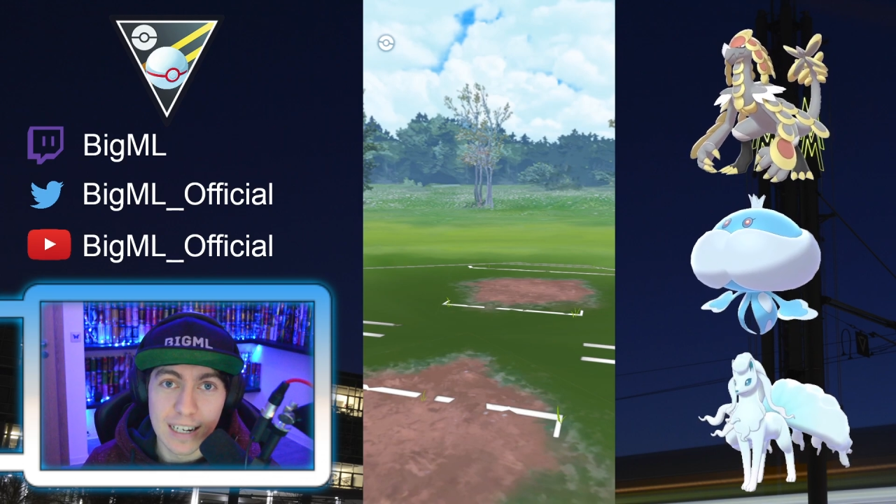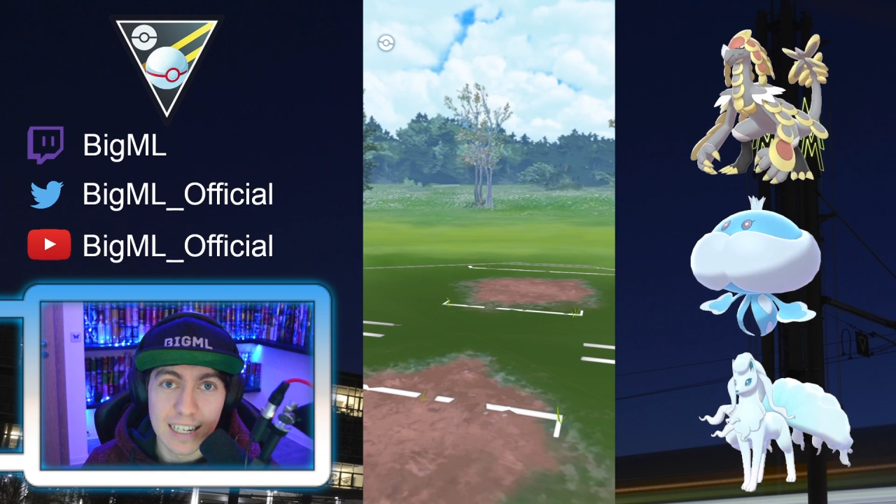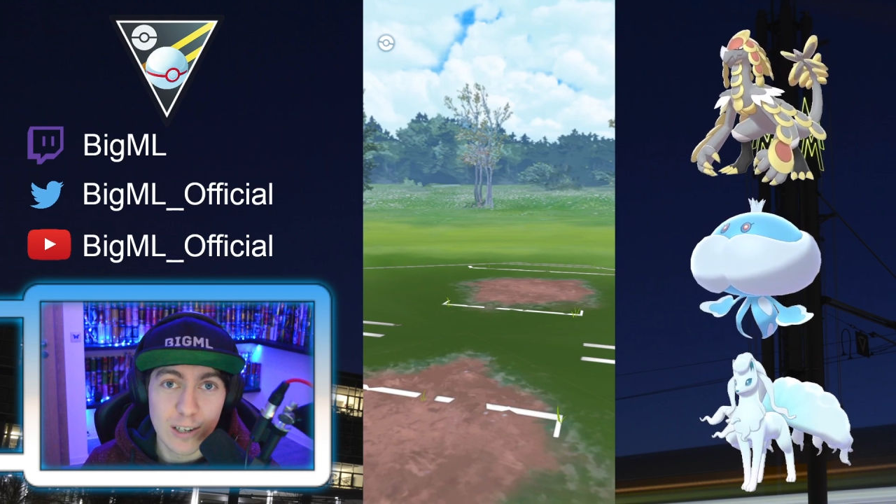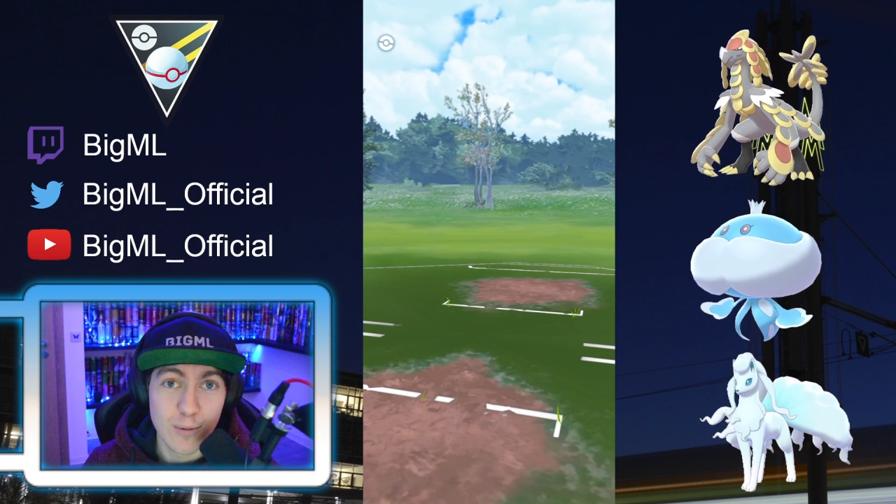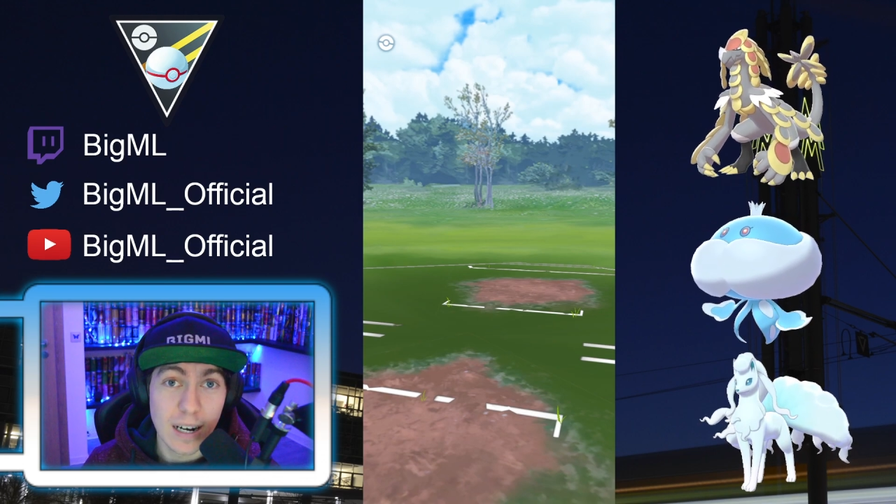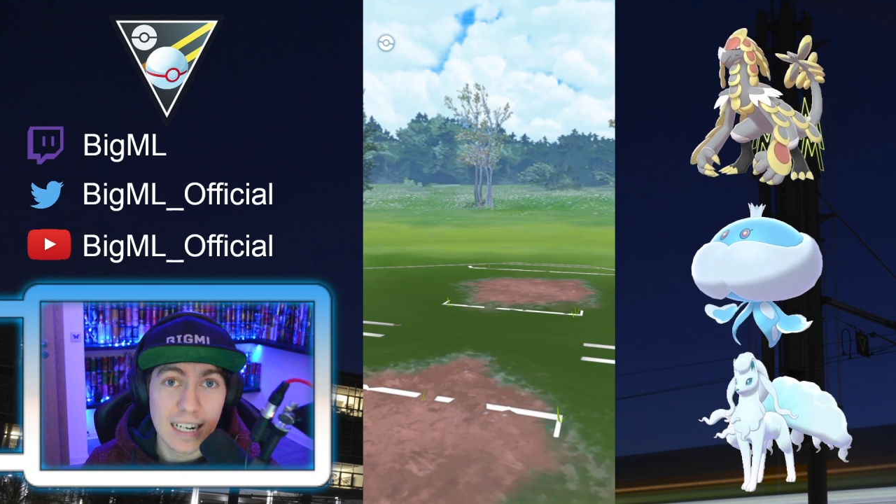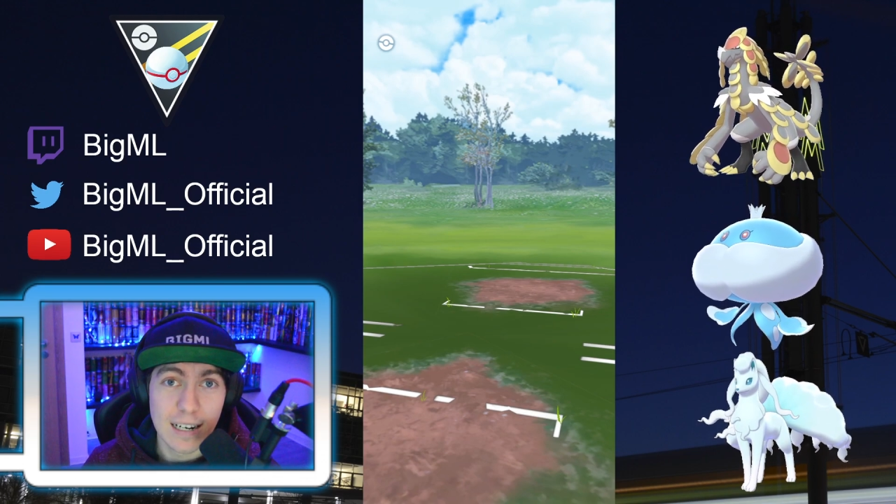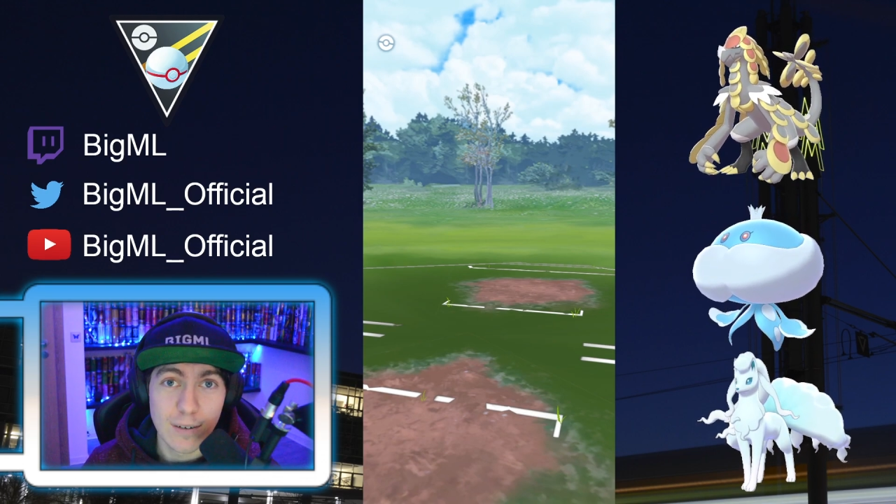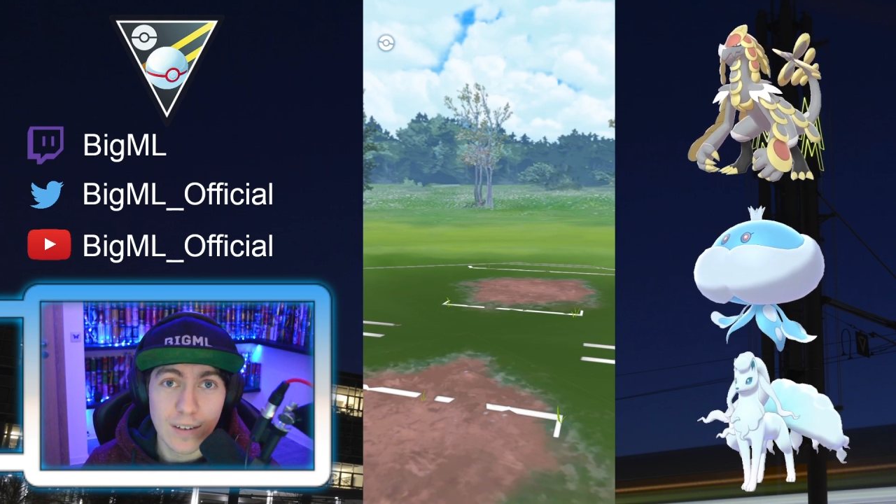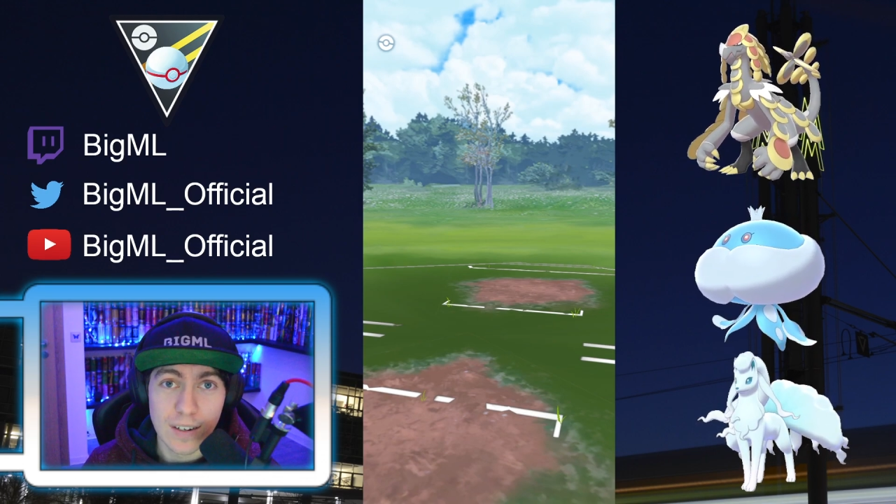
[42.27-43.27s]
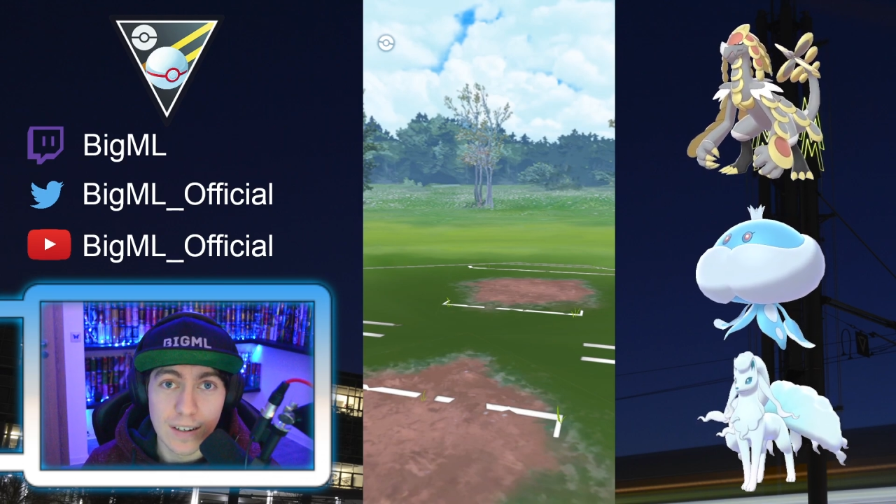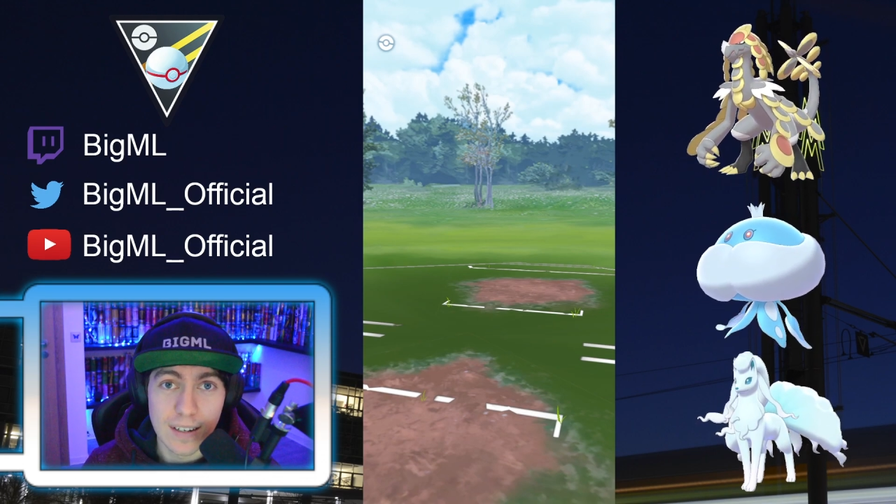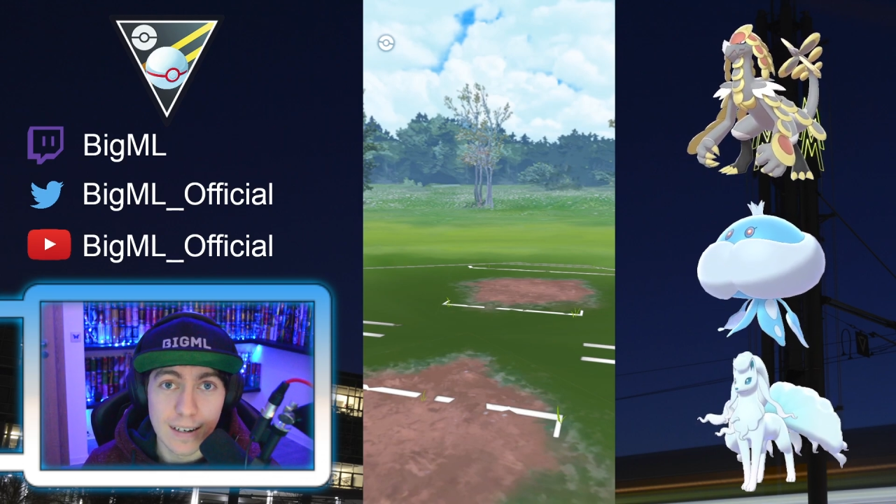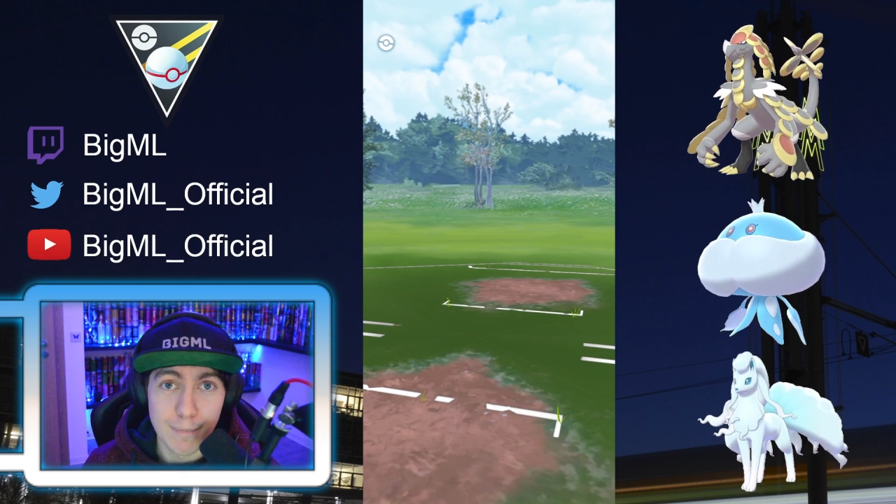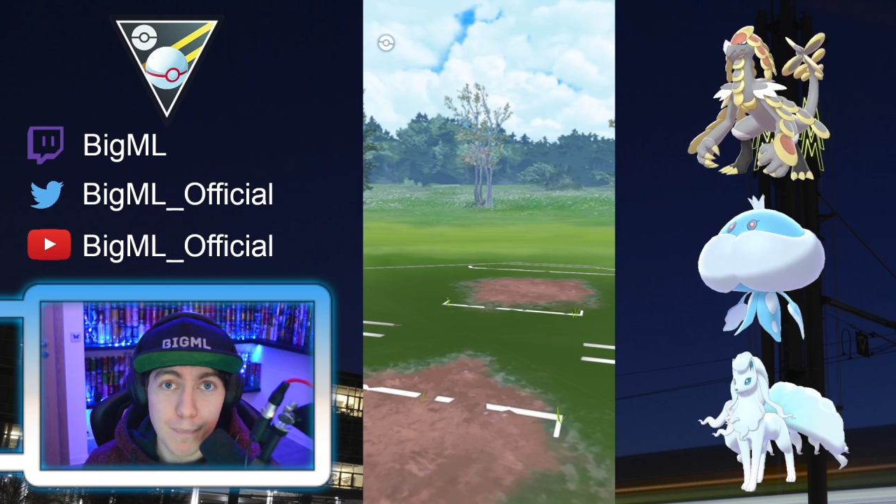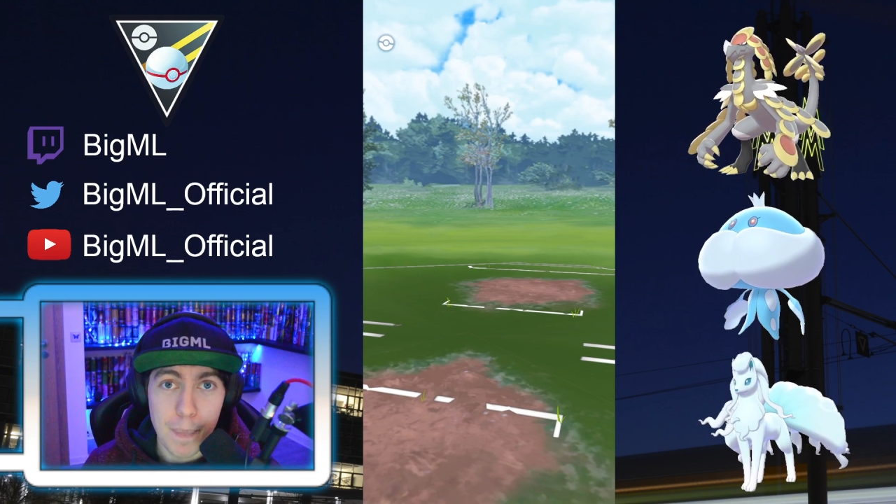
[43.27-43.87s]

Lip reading: try it out and